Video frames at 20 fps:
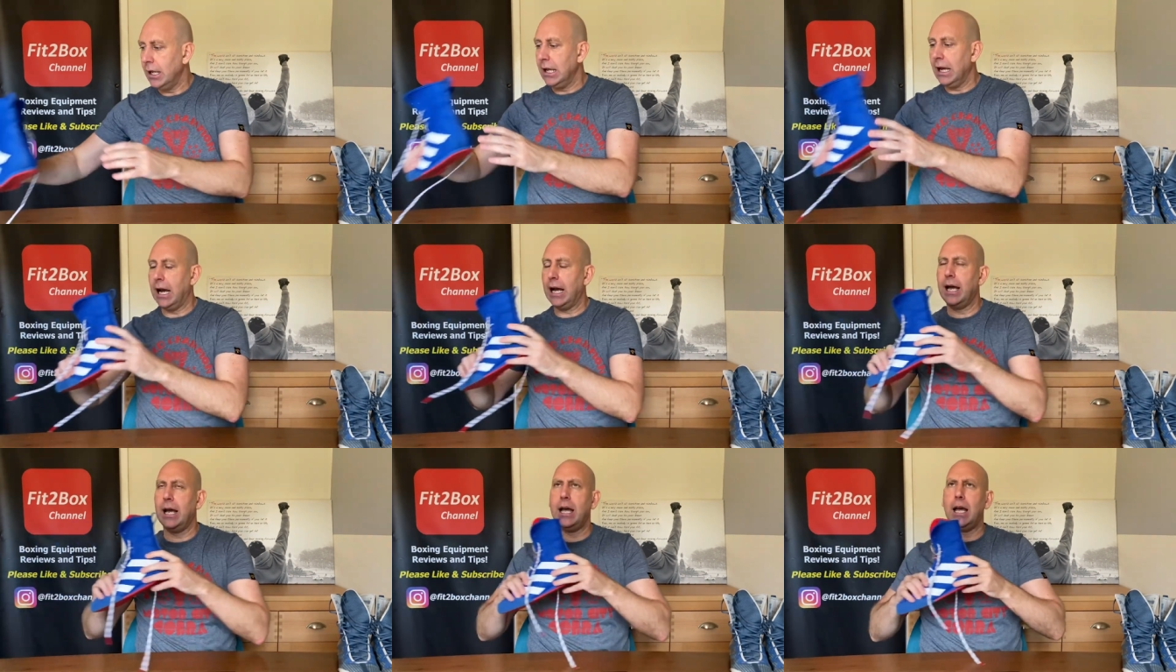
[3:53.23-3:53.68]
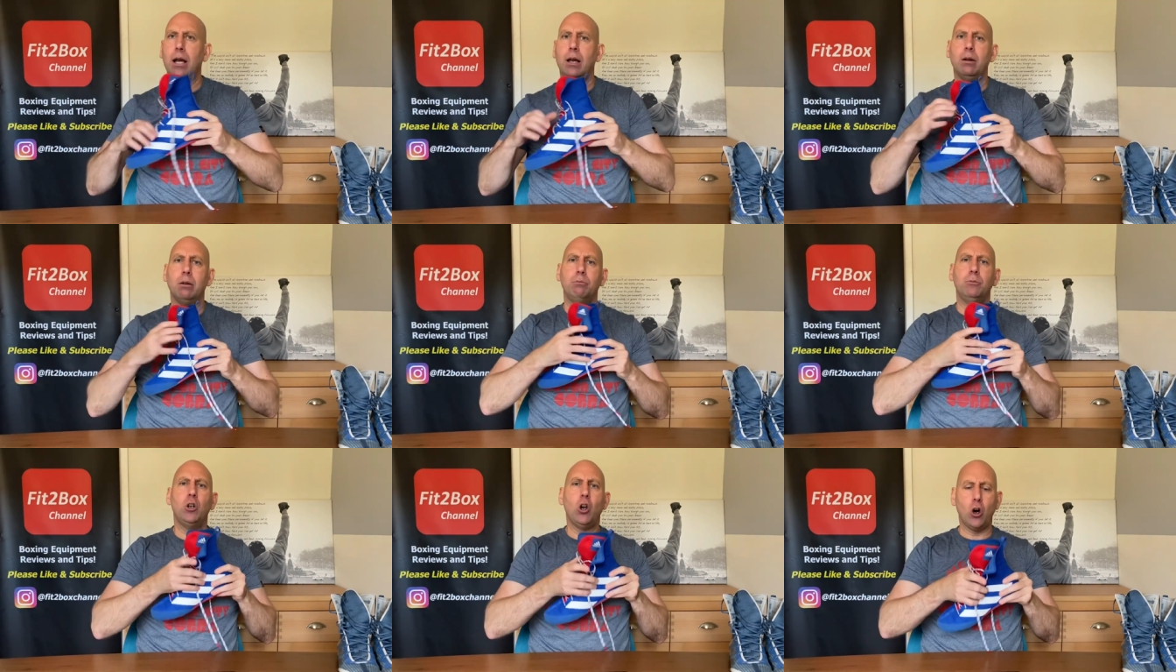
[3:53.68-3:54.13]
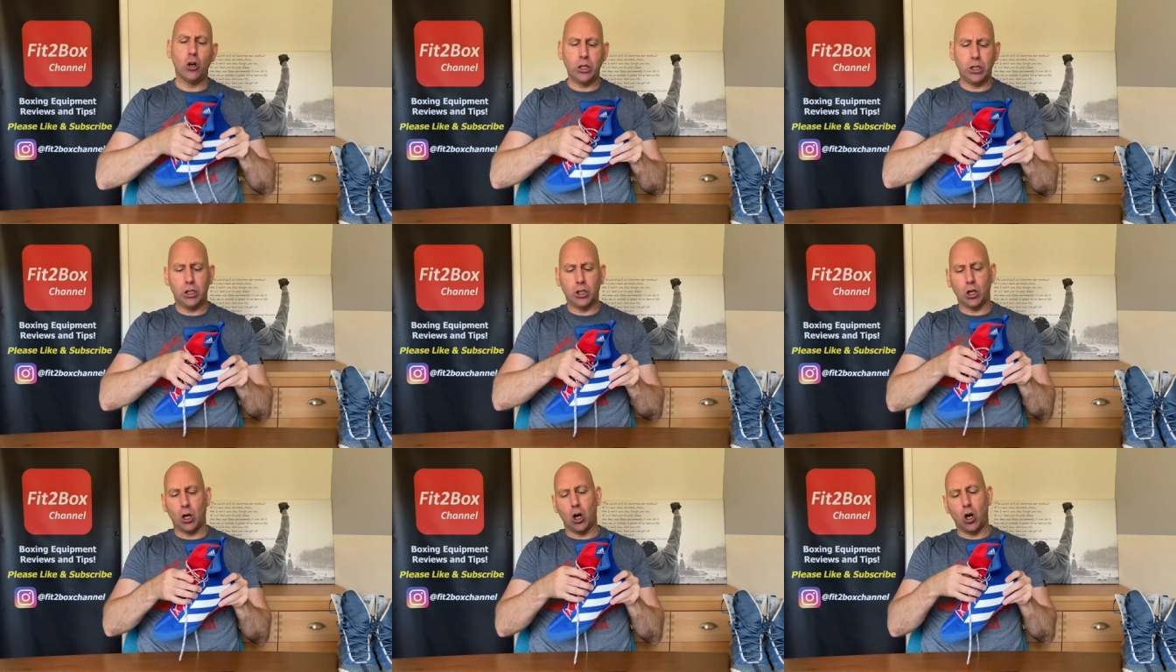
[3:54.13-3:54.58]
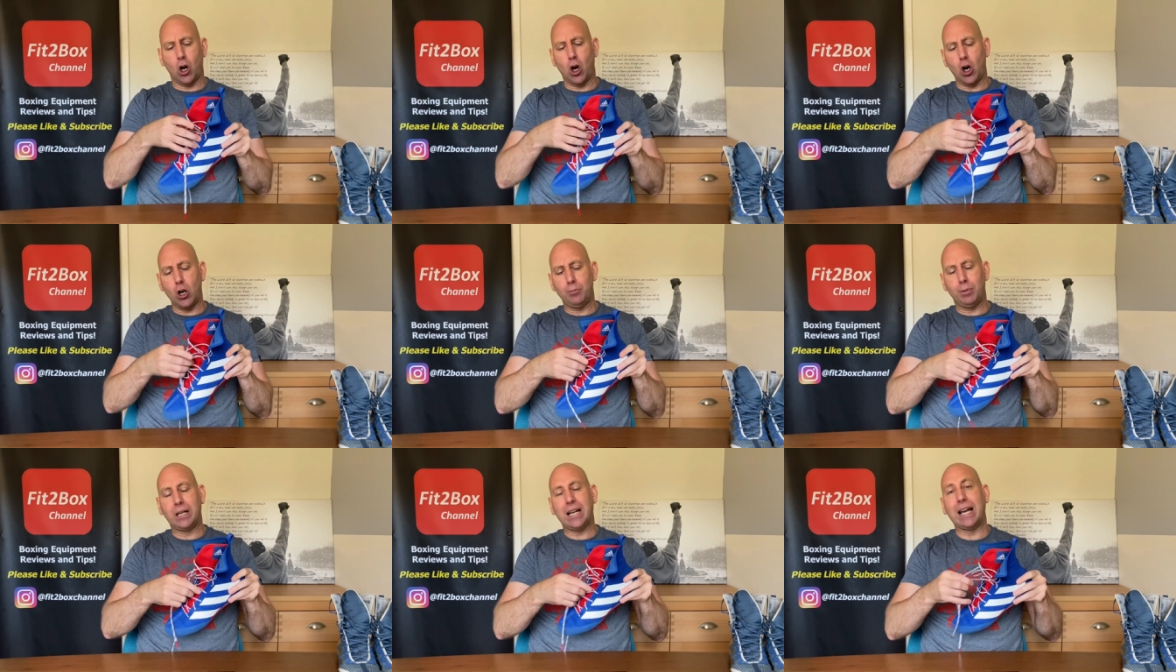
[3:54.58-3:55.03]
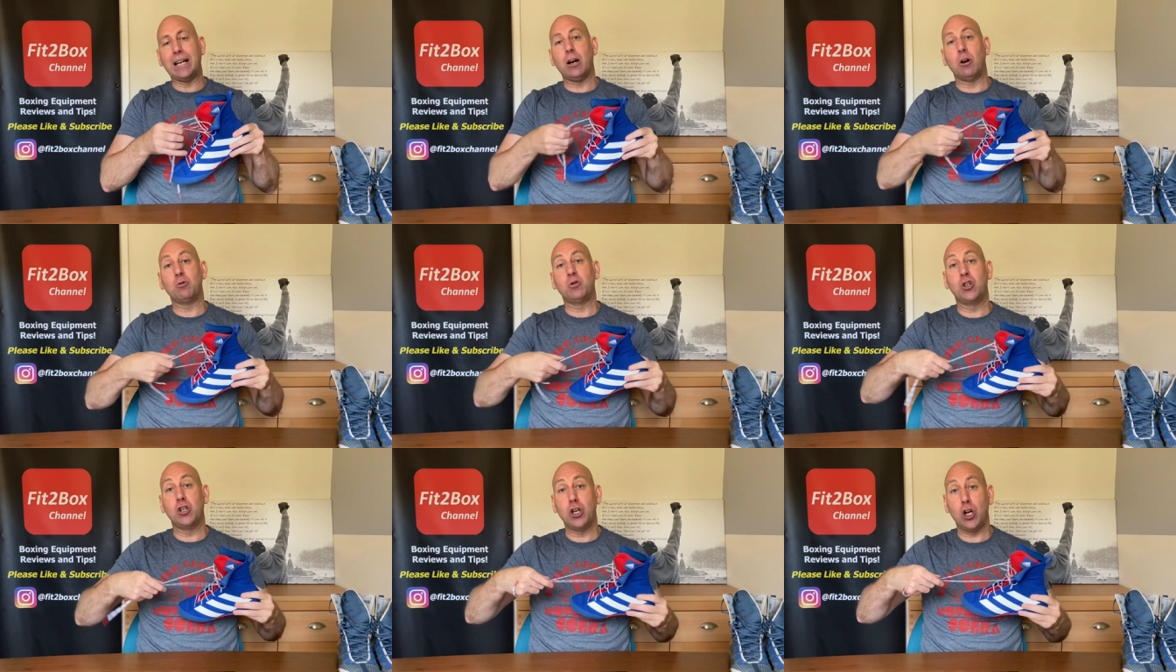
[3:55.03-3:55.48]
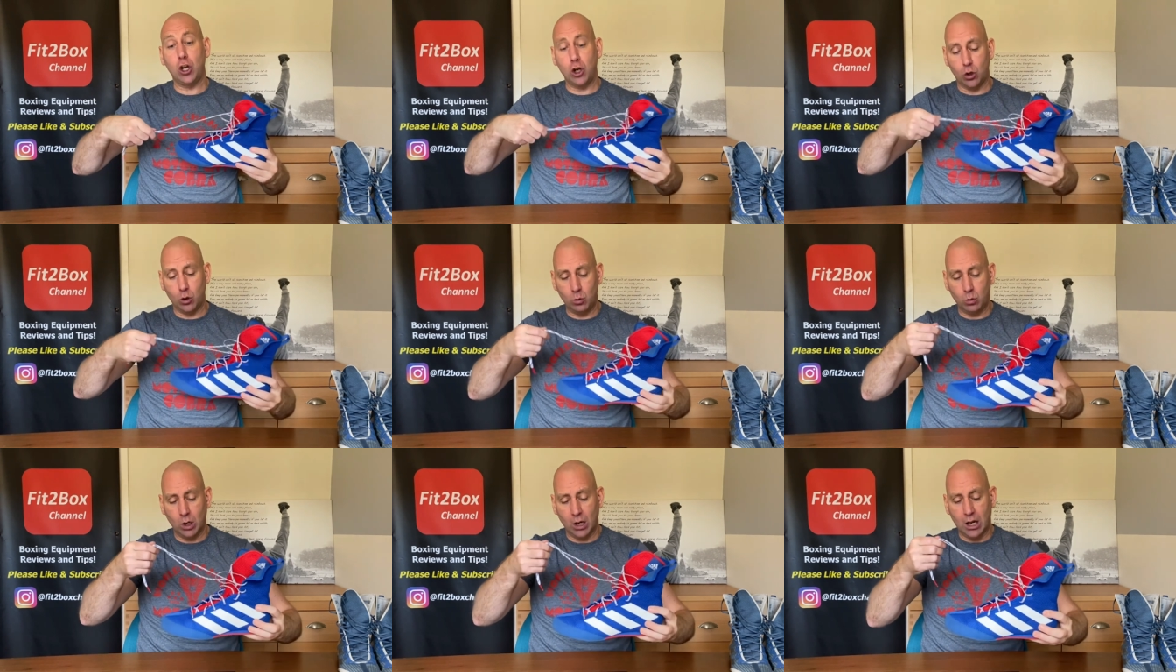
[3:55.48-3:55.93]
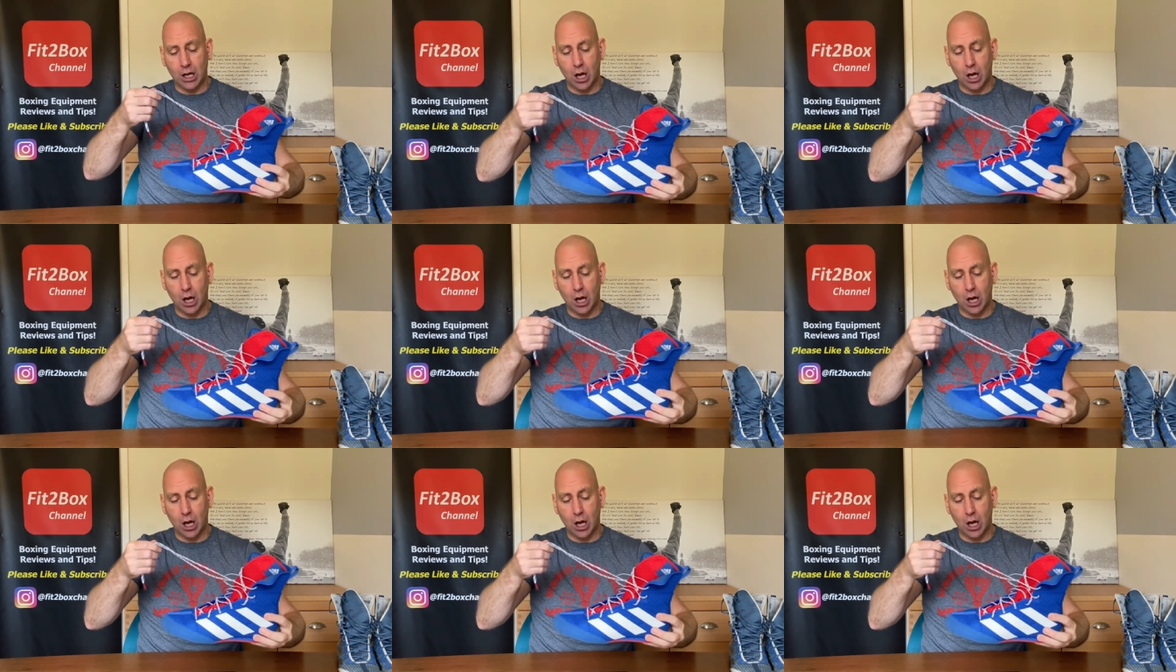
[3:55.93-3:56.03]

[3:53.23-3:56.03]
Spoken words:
Nike HyperKO 2